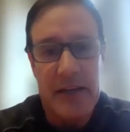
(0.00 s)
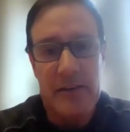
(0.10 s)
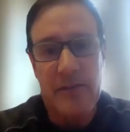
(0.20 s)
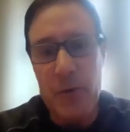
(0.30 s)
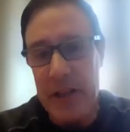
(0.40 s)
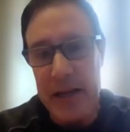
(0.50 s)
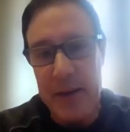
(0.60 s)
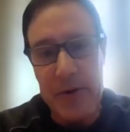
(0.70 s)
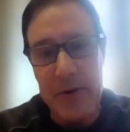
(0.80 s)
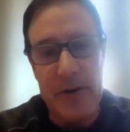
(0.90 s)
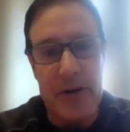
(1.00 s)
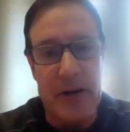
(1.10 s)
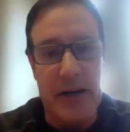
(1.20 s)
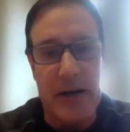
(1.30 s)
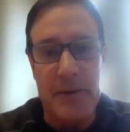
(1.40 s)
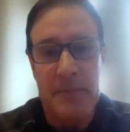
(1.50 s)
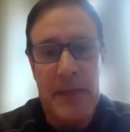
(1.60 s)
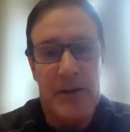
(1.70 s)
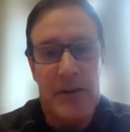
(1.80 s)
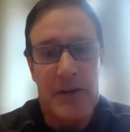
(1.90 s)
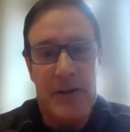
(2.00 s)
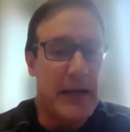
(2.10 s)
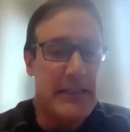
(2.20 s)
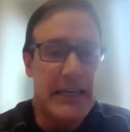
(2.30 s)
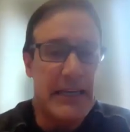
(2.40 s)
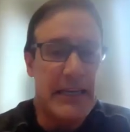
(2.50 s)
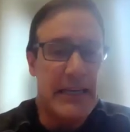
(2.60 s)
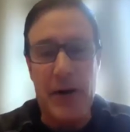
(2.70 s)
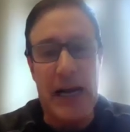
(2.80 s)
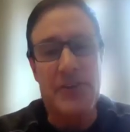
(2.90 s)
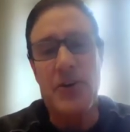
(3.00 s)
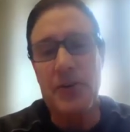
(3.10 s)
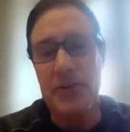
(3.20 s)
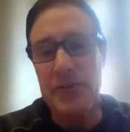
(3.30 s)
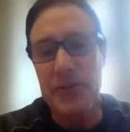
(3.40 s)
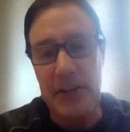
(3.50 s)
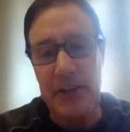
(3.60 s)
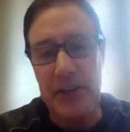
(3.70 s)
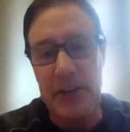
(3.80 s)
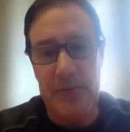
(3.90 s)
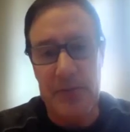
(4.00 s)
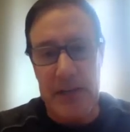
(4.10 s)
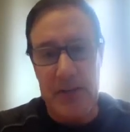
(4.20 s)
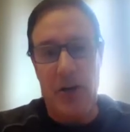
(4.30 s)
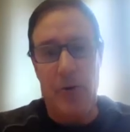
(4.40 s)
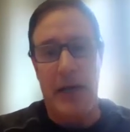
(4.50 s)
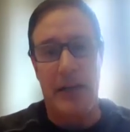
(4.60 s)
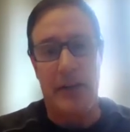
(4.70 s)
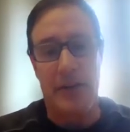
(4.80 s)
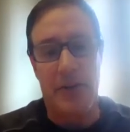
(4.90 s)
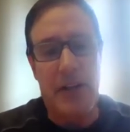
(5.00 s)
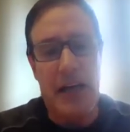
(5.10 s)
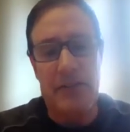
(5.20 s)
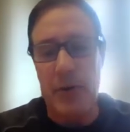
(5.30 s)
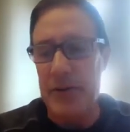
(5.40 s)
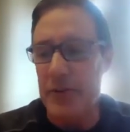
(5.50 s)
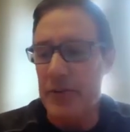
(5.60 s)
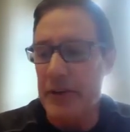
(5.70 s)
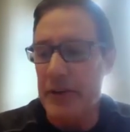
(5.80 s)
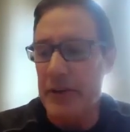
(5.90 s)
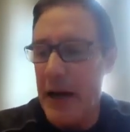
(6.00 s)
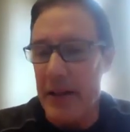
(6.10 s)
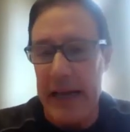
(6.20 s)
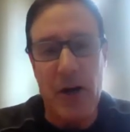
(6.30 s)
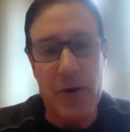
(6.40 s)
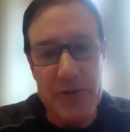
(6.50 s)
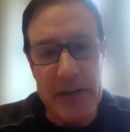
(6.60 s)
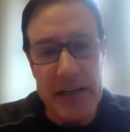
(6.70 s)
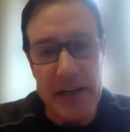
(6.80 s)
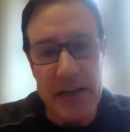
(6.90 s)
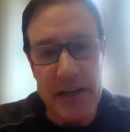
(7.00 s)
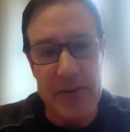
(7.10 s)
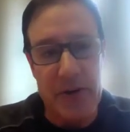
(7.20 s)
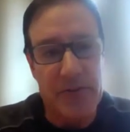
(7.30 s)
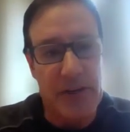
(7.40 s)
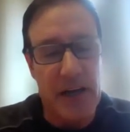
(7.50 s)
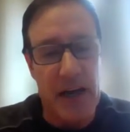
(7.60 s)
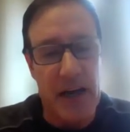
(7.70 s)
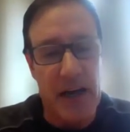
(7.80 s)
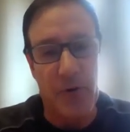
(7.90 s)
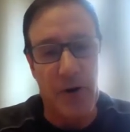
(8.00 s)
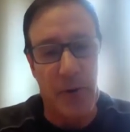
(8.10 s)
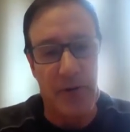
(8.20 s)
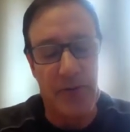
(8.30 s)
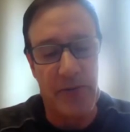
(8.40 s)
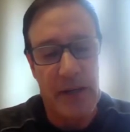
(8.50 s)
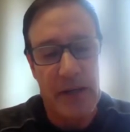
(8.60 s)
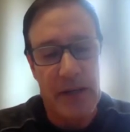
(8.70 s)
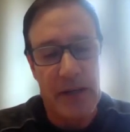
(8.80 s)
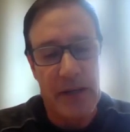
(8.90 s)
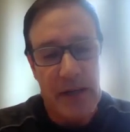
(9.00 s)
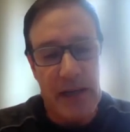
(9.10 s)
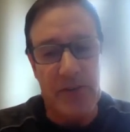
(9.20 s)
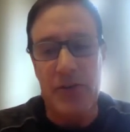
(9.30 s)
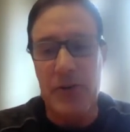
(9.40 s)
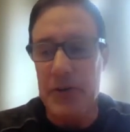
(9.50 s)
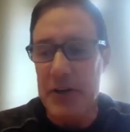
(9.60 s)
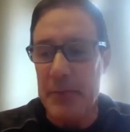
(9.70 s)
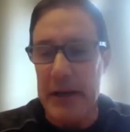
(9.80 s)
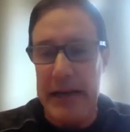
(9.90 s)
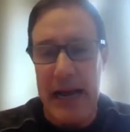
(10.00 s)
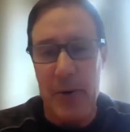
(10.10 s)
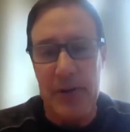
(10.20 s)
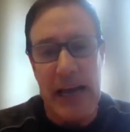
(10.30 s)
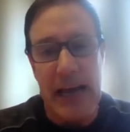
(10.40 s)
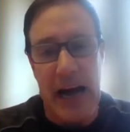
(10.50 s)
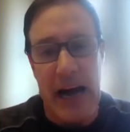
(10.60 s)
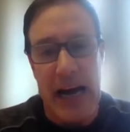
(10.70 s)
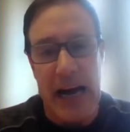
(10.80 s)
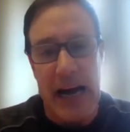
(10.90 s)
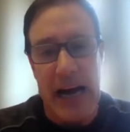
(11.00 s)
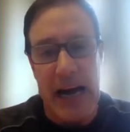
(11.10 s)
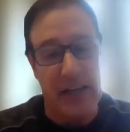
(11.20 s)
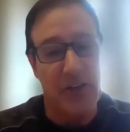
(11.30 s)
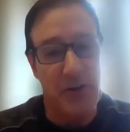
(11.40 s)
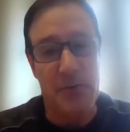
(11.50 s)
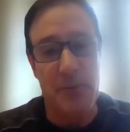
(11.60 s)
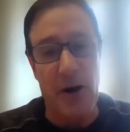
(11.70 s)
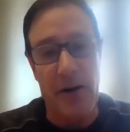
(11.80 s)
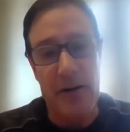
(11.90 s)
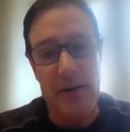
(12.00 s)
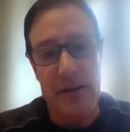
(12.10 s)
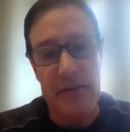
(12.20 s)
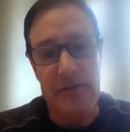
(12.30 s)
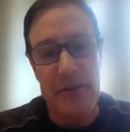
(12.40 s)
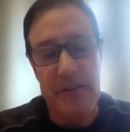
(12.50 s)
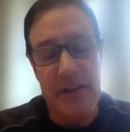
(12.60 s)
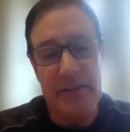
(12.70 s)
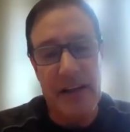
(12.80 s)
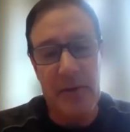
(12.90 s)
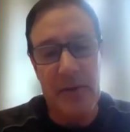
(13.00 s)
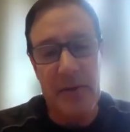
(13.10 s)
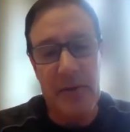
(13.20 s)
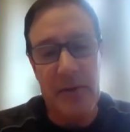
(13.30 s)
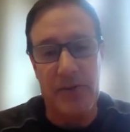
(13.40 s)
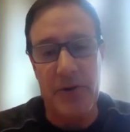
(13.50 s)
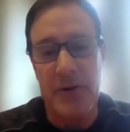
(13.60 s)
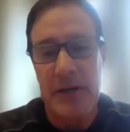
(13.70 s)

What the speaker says: foreign labor? Do you maintain all the rights? All those things that go in. There's a lot of questions now about like hosting costs. Hosting costs were always excluded, but now with AI, they're like a huge part of the development. And so